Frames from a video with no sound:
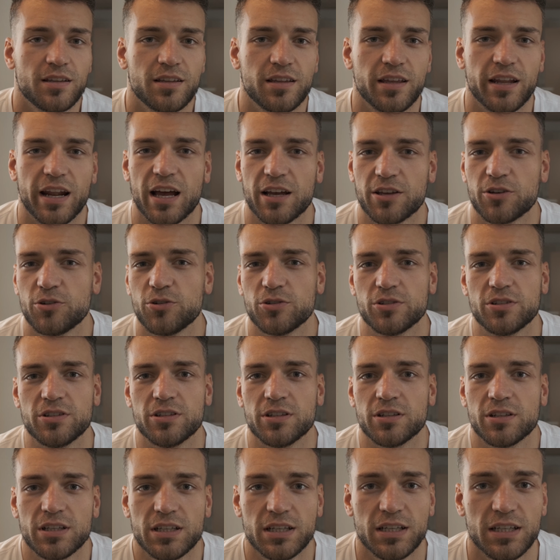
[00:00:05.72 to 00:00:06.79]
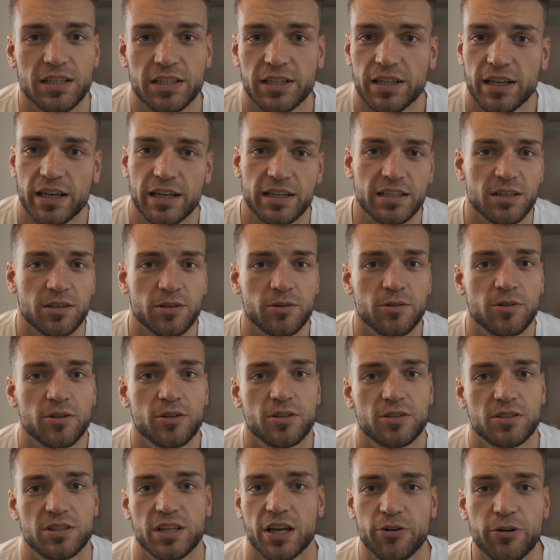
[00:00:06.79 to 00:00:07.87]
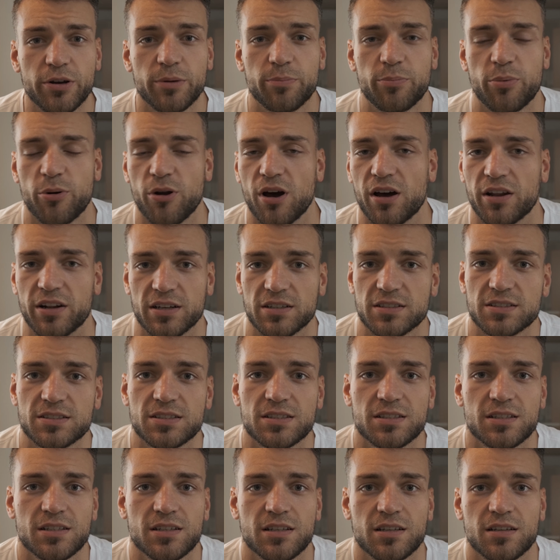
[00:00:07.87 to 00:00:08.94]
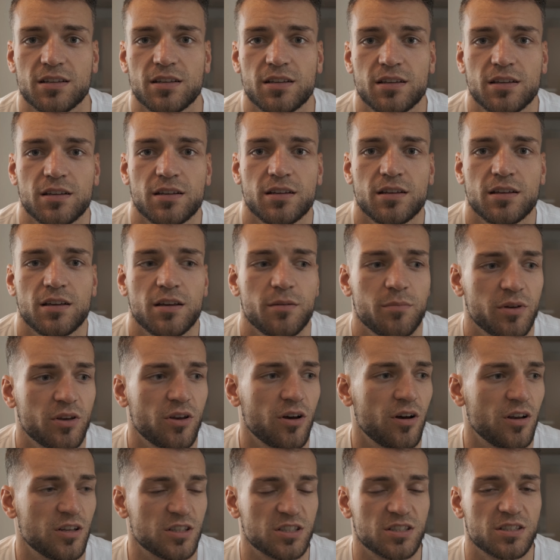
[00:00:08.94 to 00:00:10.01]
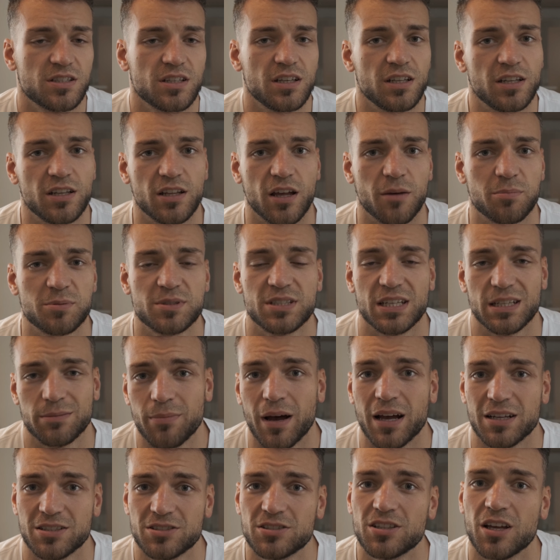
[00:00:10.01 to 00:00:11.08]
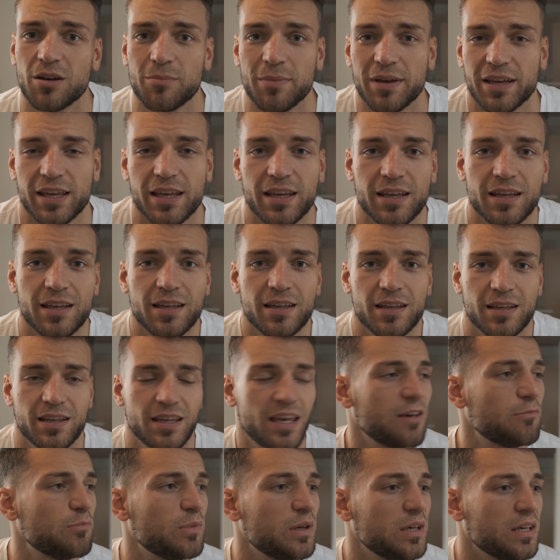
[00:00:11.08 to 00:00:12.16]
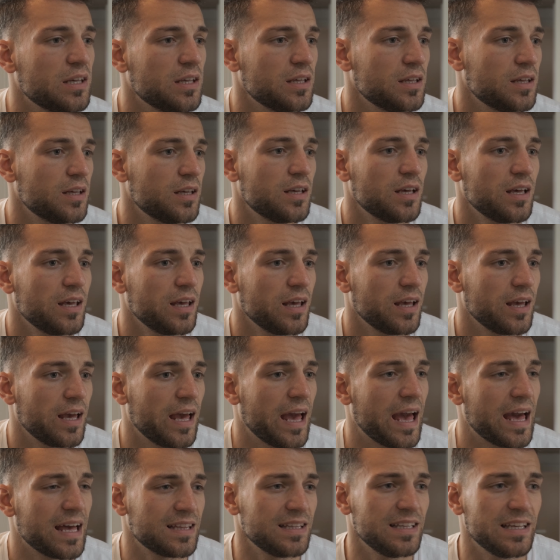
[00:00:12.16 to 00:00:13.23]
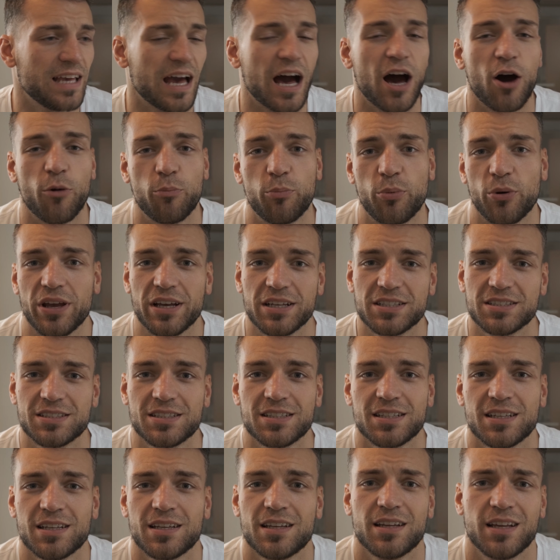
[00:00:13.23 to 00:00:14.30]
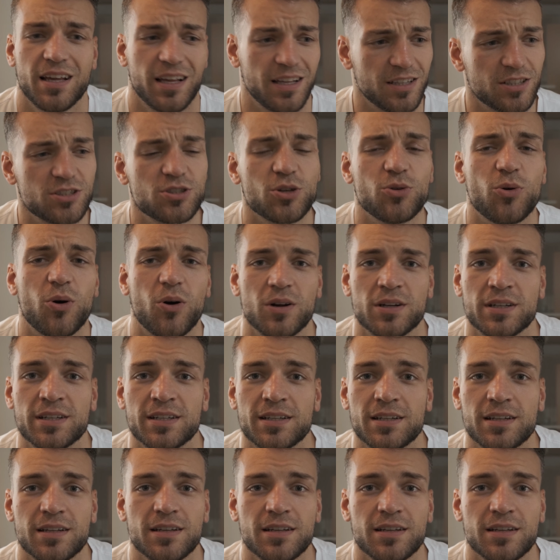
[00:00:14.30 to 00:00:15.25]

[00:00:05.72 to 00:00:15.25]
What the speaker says: that I couldn't eat any dairy products because it upset my stomach, gave me acne outbreaks, and so on.